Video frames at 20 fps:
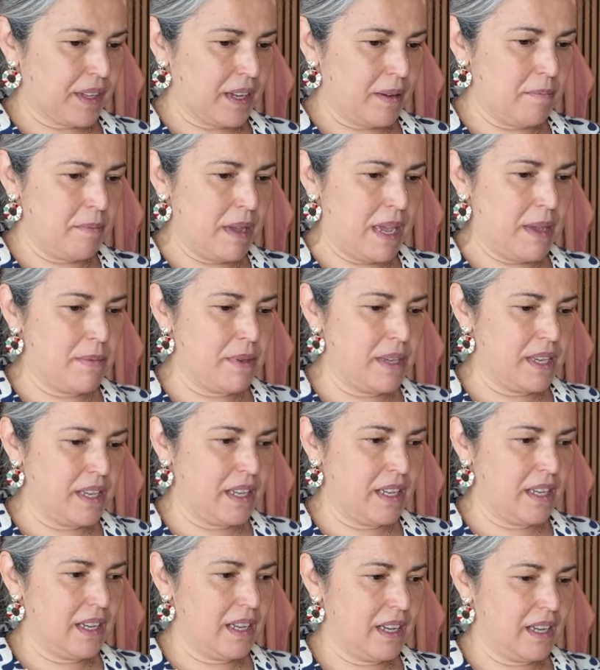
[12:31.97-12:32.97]

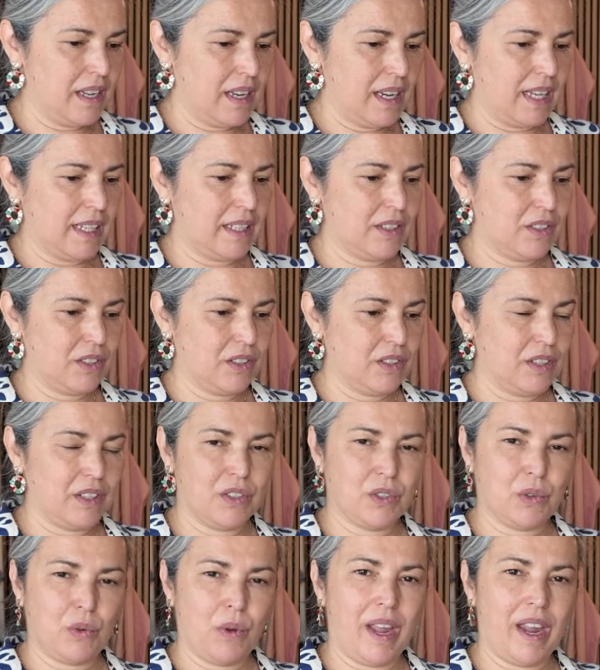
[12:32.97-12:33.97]
maybe like a
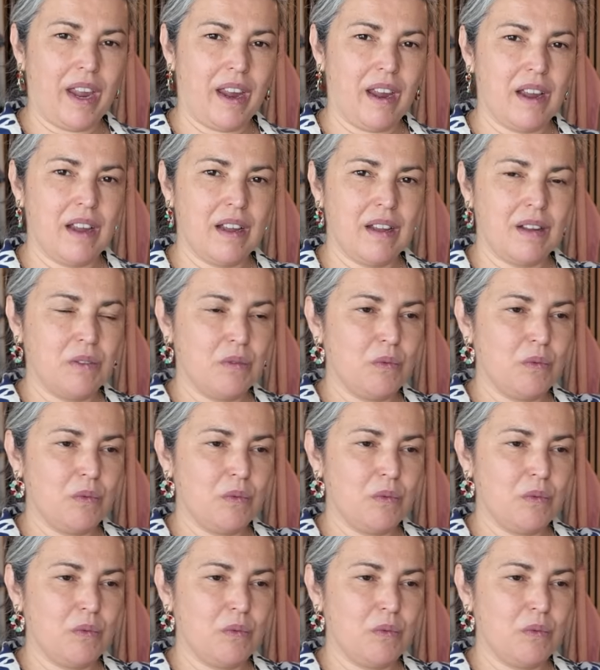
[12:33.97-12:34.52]
square